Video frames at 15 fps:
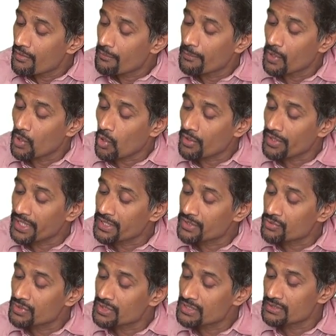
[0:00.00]
belonging
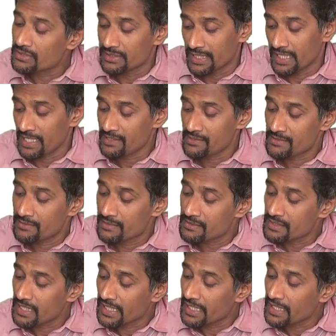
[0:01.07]
to this? Yes, the
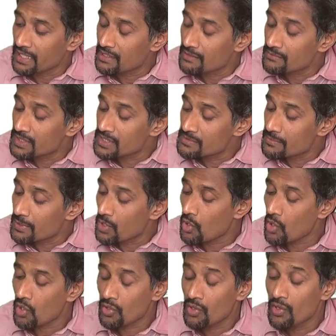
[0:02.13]
second elements
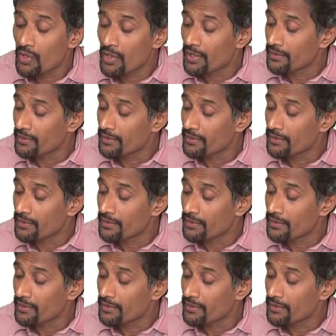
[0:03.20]
belong.